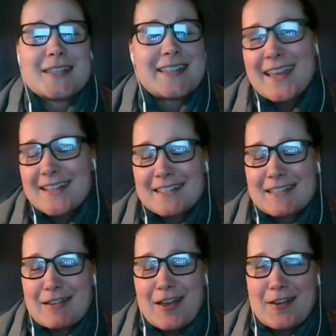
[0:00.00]
to date,
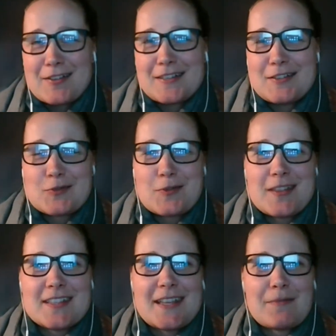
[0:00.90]
since joining
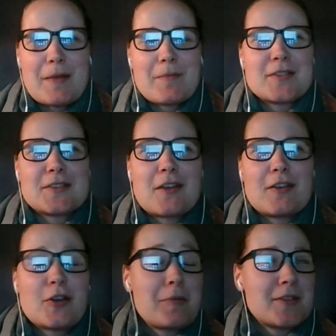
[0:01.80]
the team 8 months
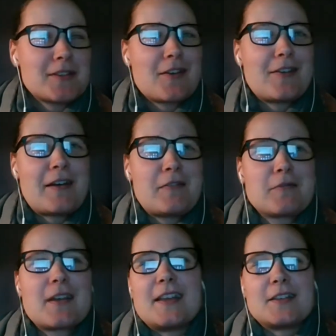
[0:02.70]
ago, 9 months ago
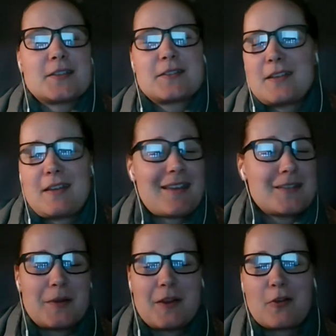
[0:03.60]
now, it's
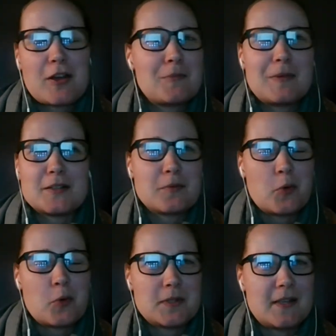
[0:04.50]
been incredibly
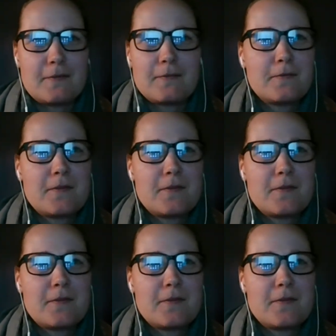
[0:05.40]
supportive.